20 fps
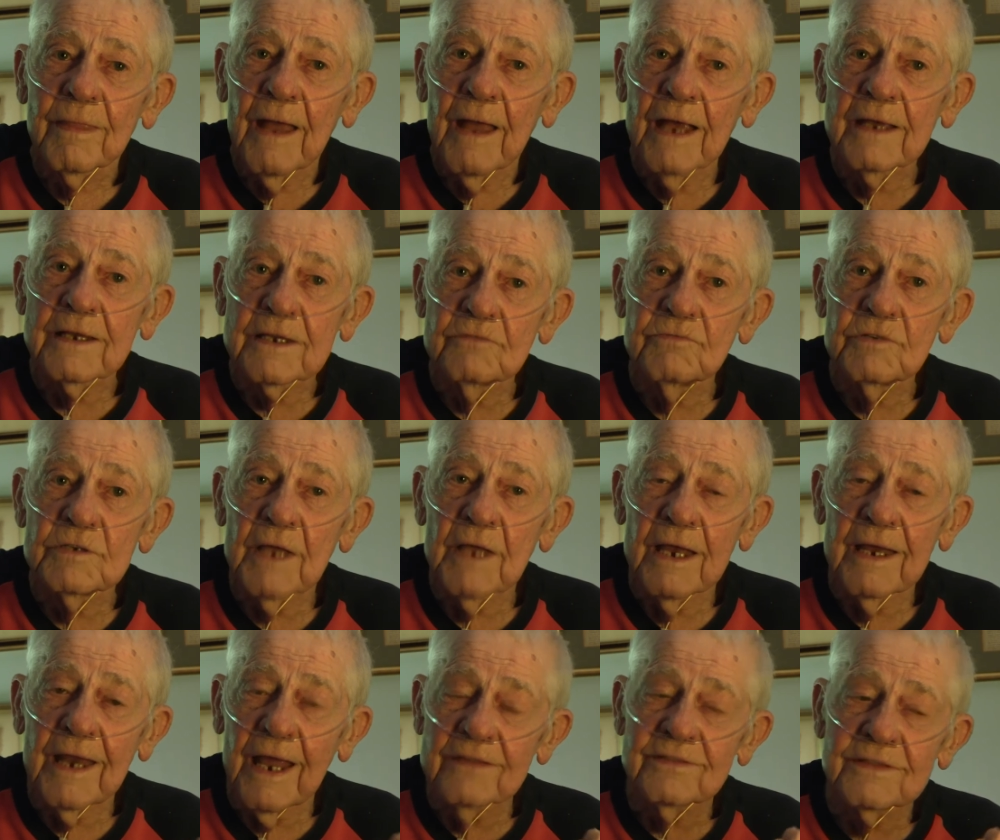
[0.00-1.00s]
I can, re,
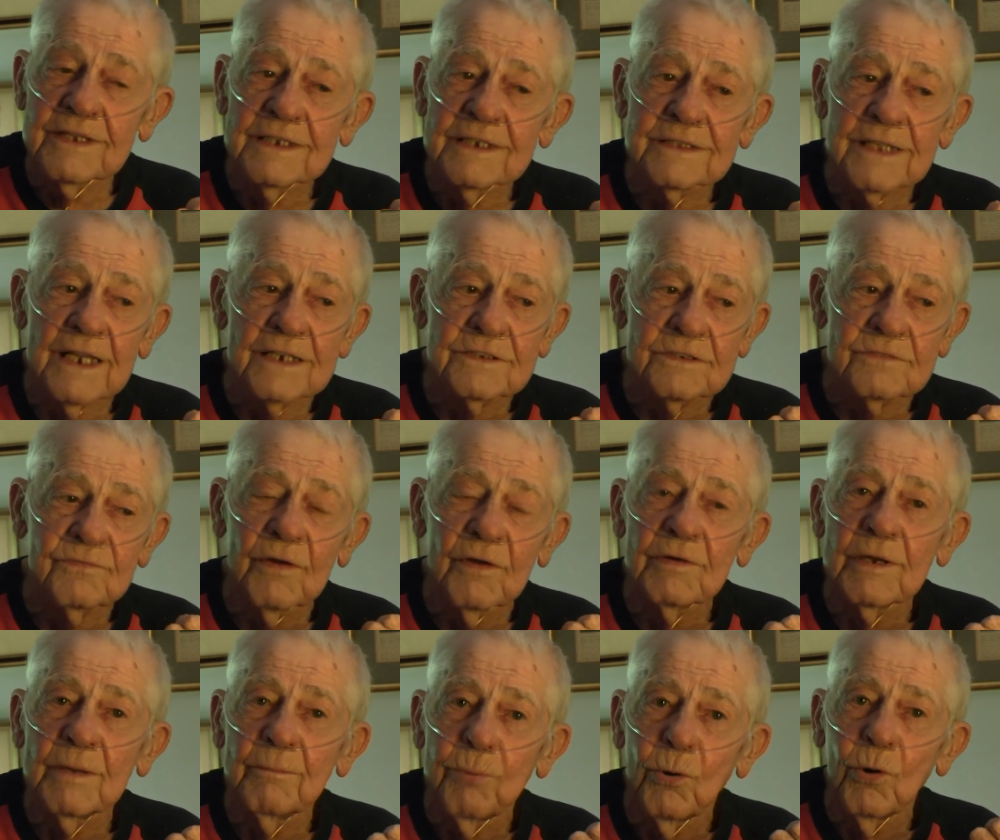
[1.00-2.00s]
and I think that's
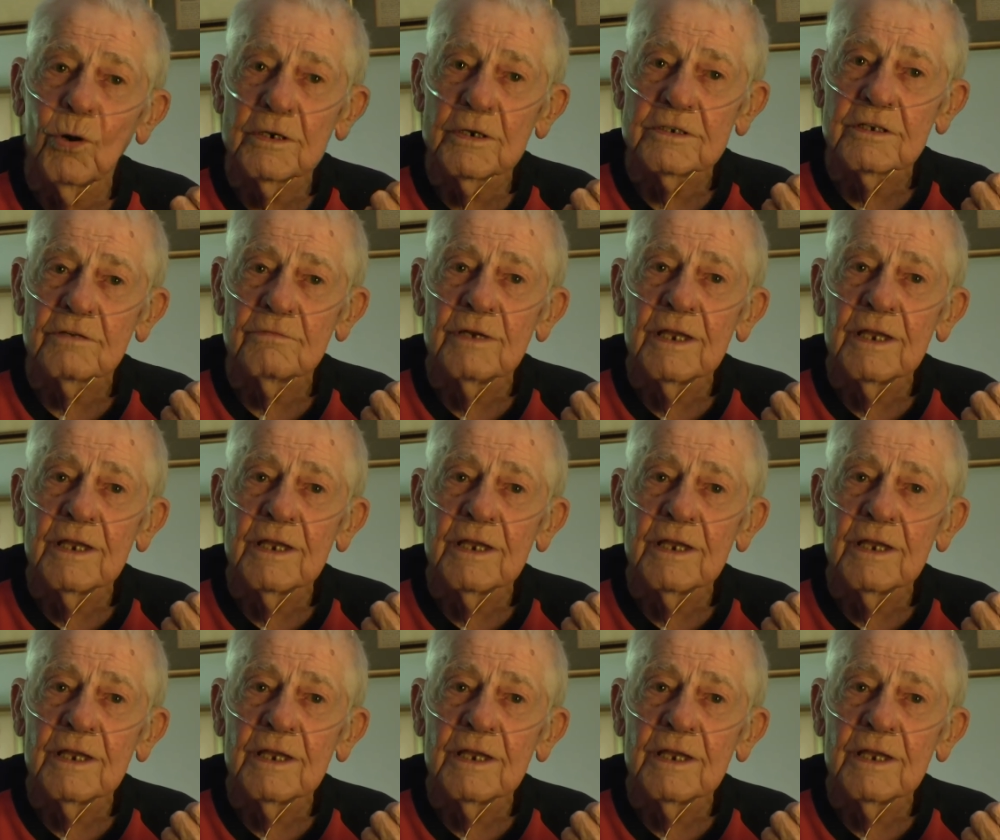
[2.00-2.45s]
very important